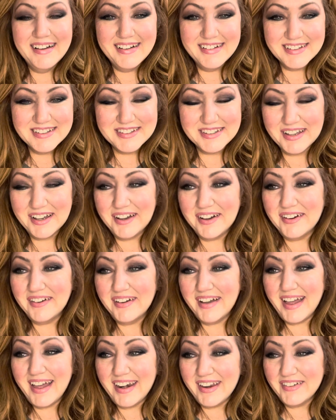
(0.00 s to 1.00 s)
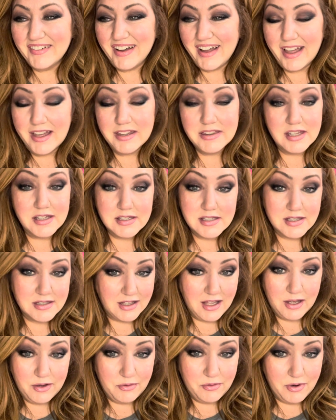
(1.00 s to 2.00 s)
So anyway, this is
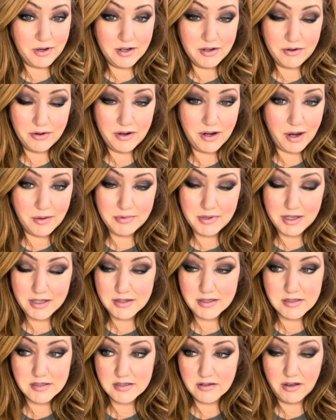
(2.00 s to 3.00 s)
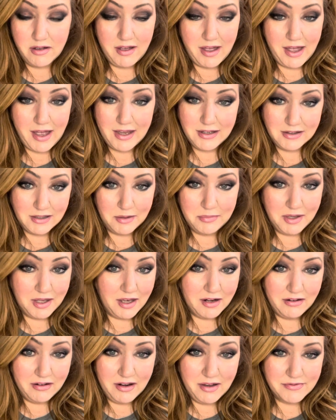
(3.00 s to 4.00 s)
like this is all ad-libbing. I
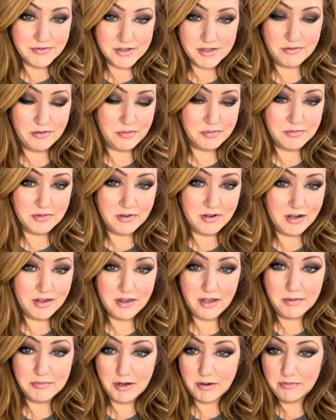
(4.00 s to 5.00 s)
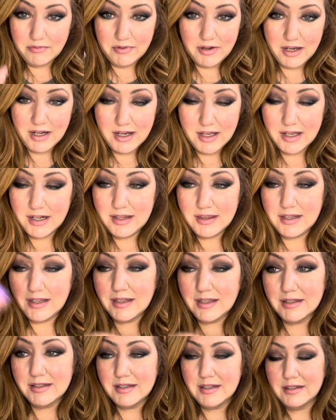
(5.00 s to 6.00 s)
don't have a script or anything. I'm not reading anything.
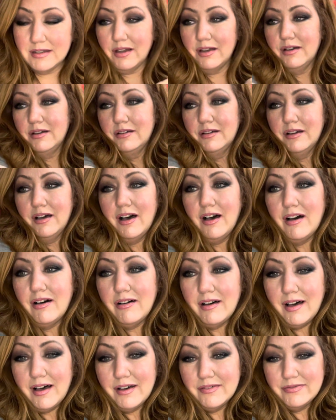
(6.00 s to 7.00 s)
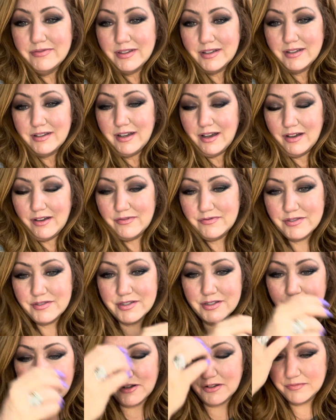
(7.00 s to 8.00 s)
This is all off the cuff.
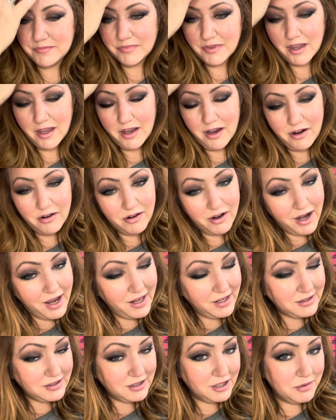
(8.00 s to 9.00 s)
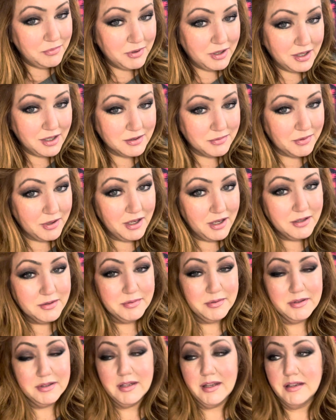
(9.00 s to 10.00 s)
So, or ad-libbing, as my
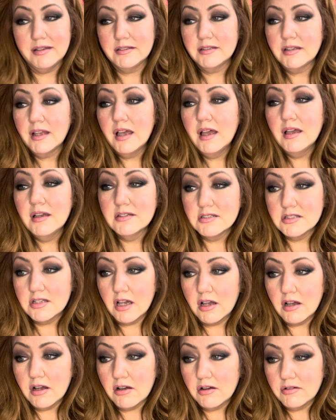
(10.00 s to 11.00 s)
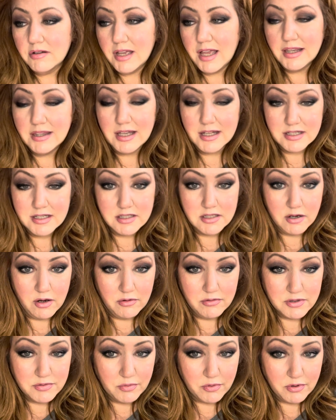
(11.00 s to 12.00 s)
husband says. So he likes to
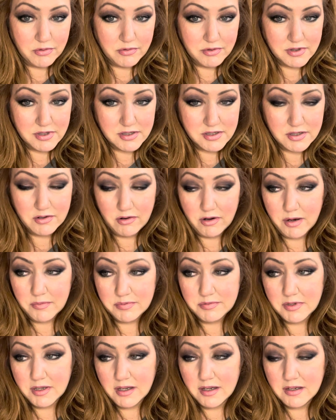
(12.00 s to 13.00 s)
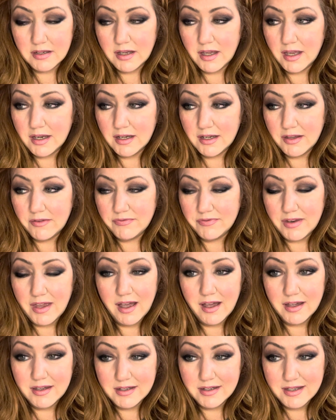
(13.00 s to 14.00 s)
always work with a script, and if
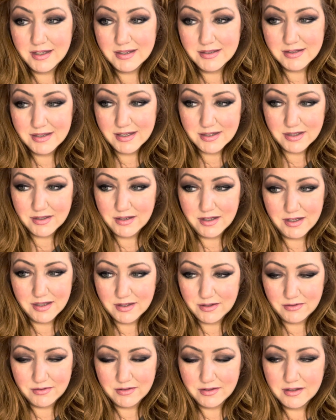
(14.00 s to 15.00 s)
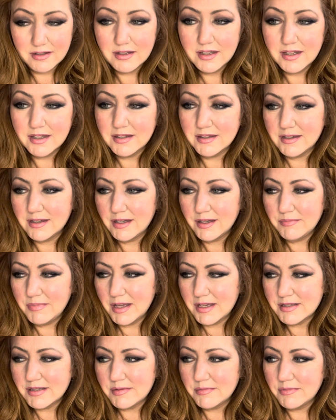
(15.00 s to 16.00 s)
not, it
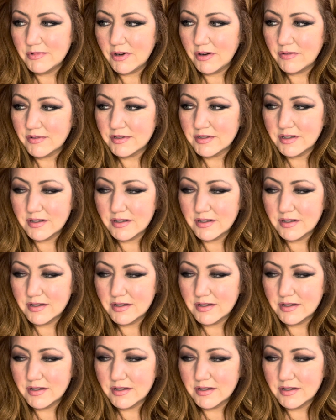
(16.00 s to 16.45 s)
makes him nervous.